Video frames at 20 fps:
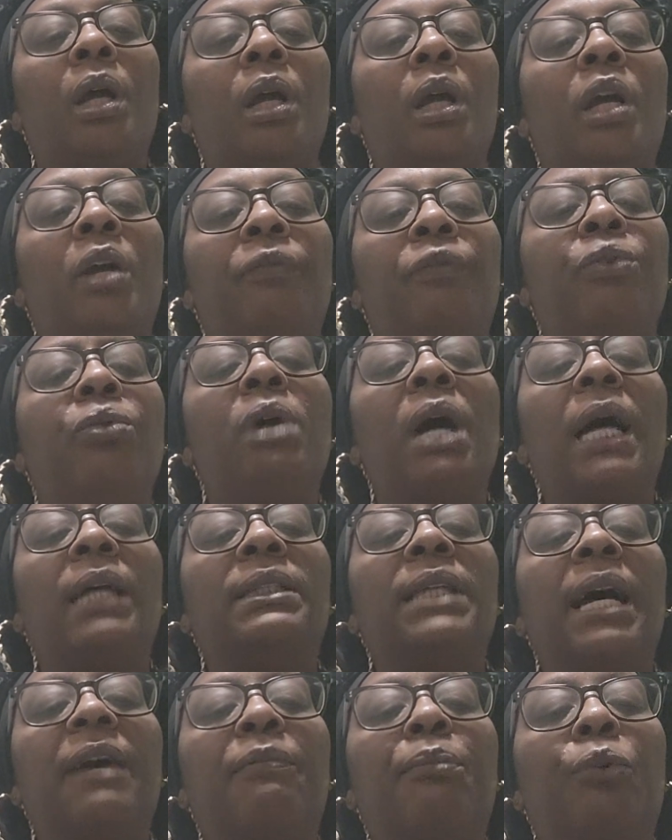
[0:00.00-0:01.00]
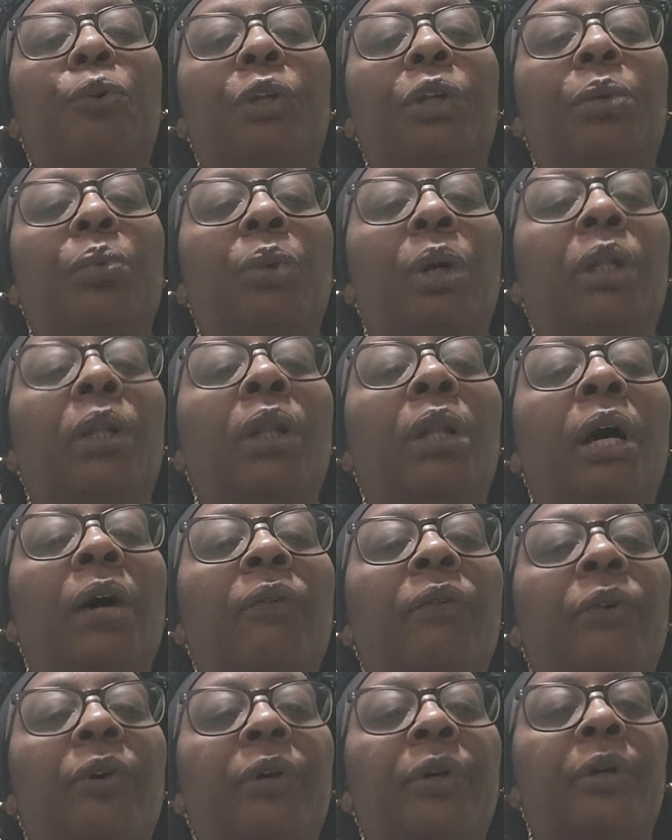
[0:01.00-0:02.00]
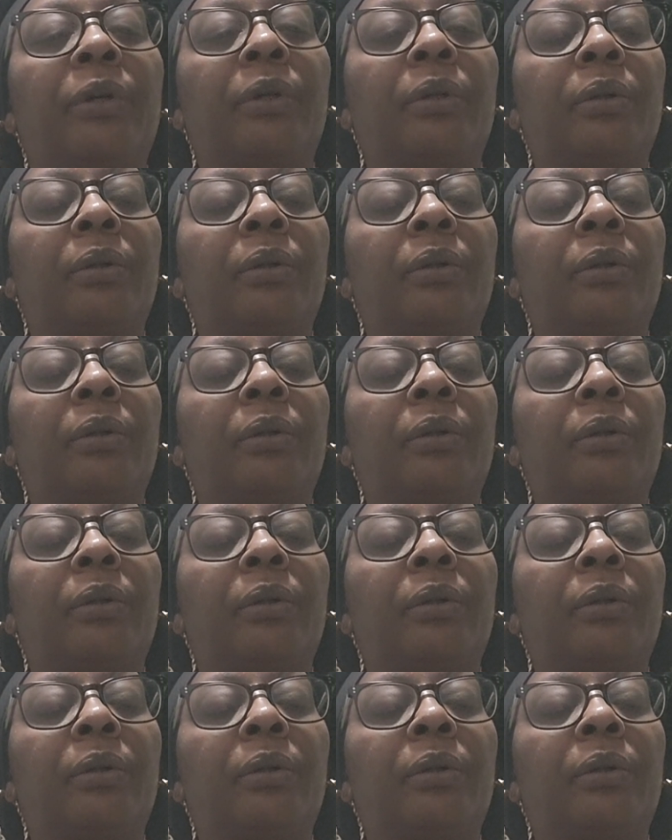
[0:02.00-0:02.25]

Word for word: If you guys have more than one lover,